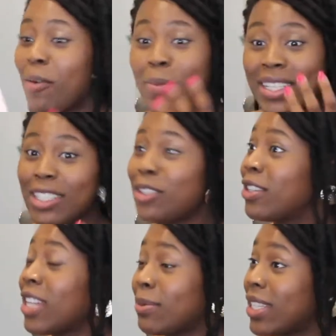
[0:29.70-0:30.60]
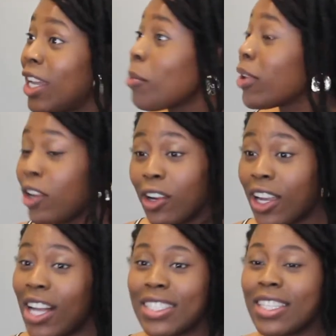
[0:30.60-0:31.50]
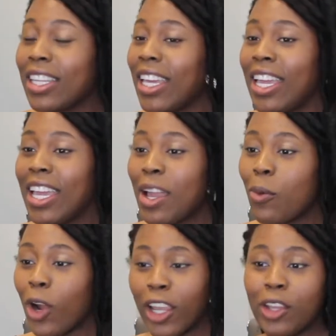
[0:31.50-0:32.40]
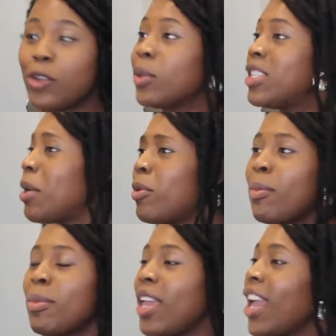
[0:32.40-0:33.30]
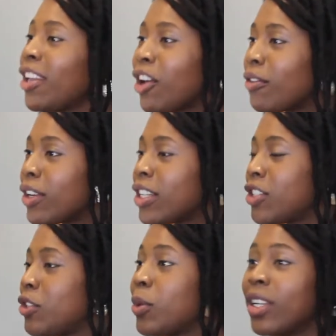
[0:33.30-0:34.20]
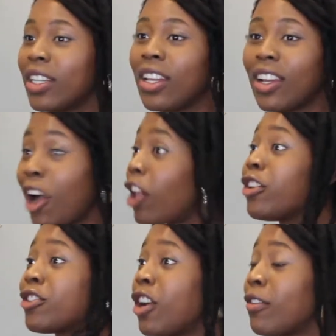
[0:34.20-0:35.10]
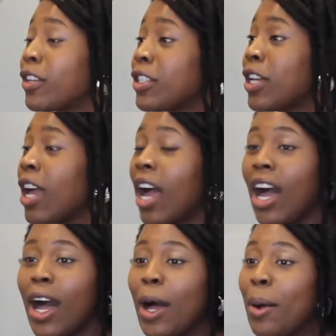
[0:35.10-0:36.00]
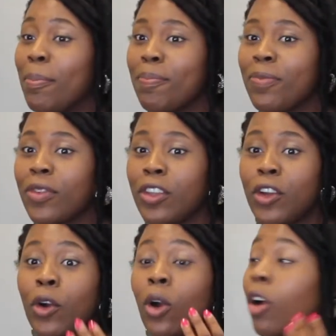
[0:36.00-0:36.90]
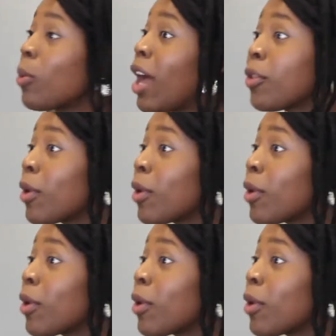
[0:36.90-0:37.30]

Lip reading: busy certain times of the year, but you're constantly working. You're doing WNBA coverage. You're doing college coverage. You're Around the